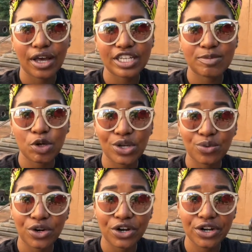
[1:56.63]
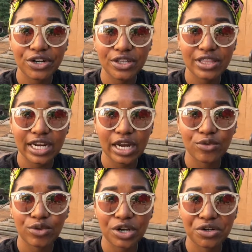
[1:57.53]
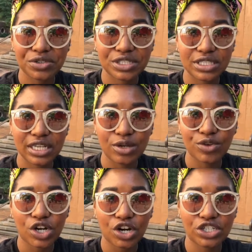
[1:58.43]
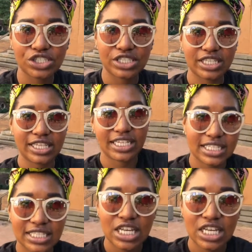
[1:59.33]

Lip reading: a spoken word that I wrote in regards to this.